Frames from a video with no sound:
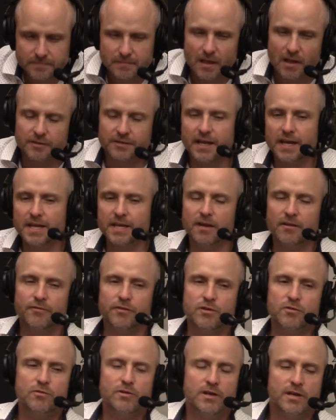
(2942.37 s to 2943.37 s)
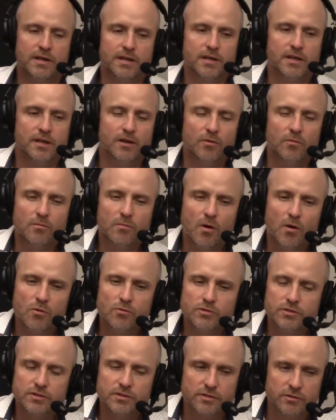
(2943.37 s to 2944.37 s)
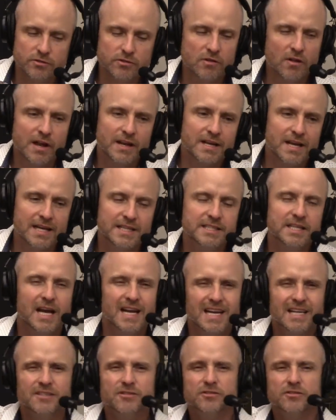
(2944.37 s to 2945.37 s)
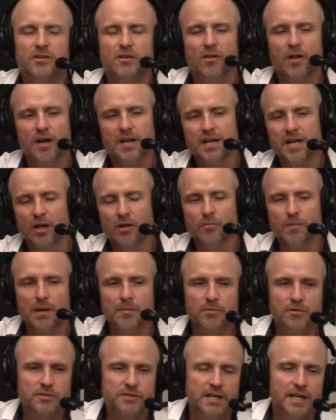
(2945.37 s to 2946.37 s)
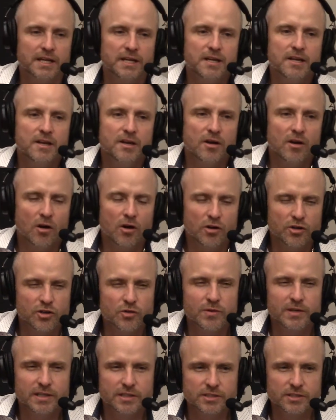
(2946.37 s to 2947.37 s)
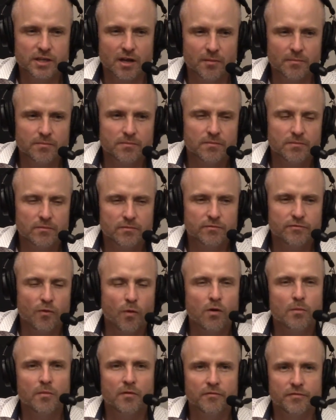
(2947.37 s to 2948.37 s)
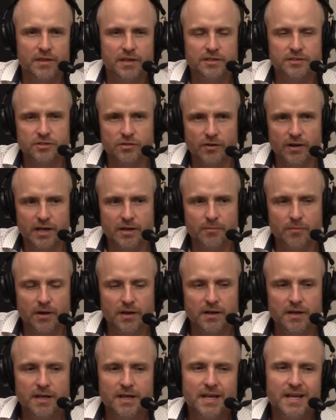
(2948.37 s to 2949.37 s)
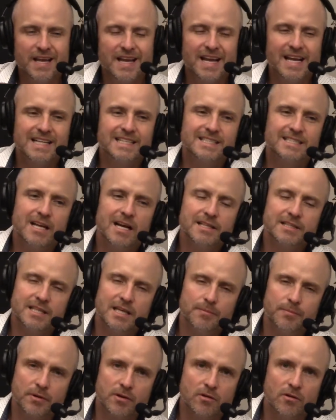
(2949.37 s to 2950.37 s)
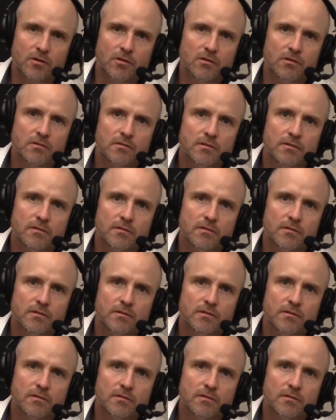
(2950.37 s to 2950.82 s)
I'll tell you, if there's a lot of guys, I guess there's a lot of nailed members that are doing some form of this, Greg, but it's not typical.